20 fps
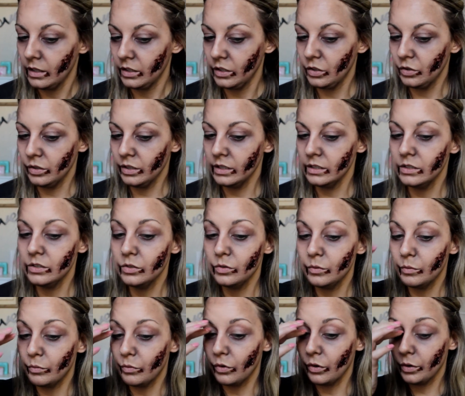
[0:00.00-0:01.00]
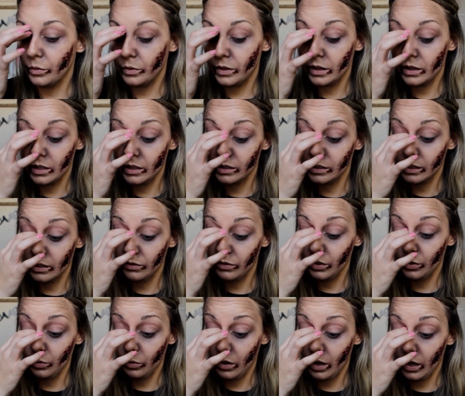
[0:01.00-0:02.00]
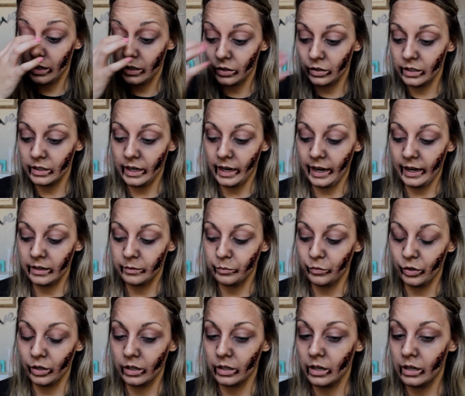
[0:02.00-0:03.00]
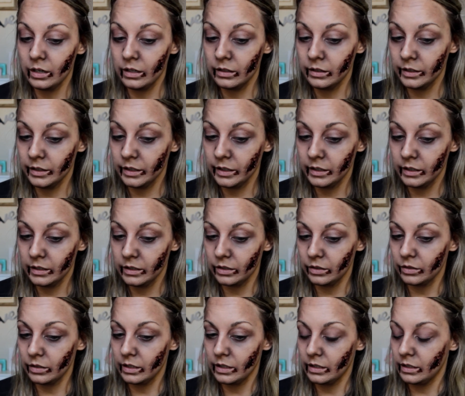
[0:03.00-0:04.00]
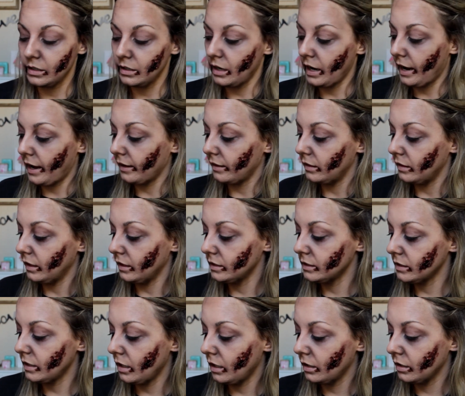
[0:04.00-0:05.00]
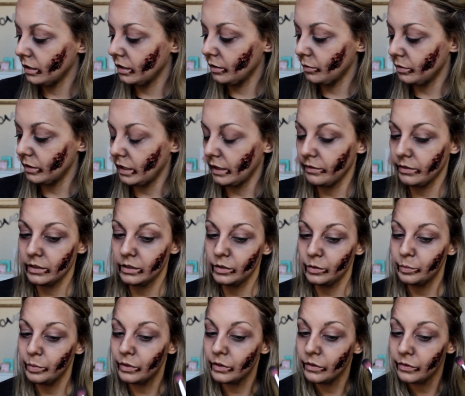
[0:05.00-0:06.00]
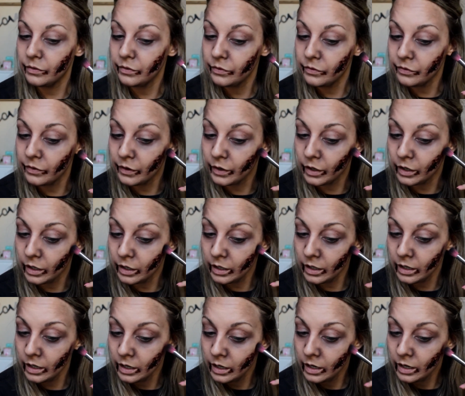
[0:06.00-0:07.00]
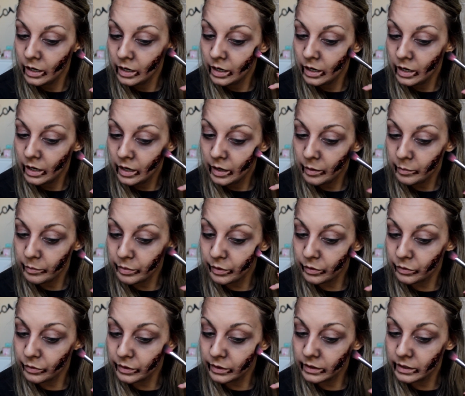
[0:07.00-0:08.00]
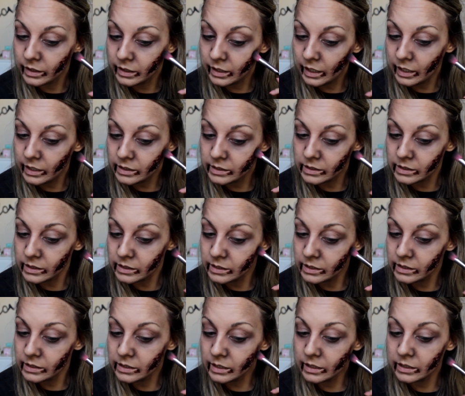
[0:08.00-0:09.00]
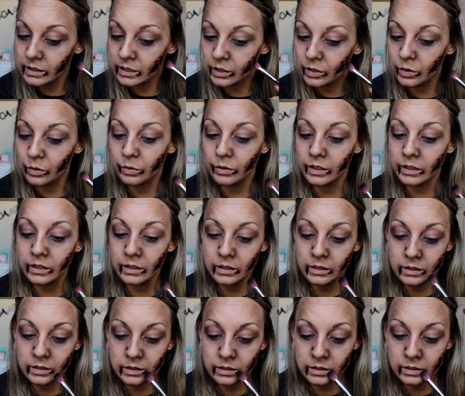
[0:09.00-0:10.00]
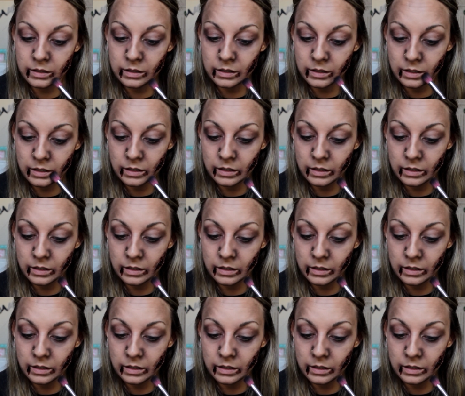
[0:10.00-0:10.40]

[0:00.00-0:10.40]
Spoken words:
You can do more with this if you want. You can add more color, you can add less color, whatever you prefer. But really guys, this is like the quickest,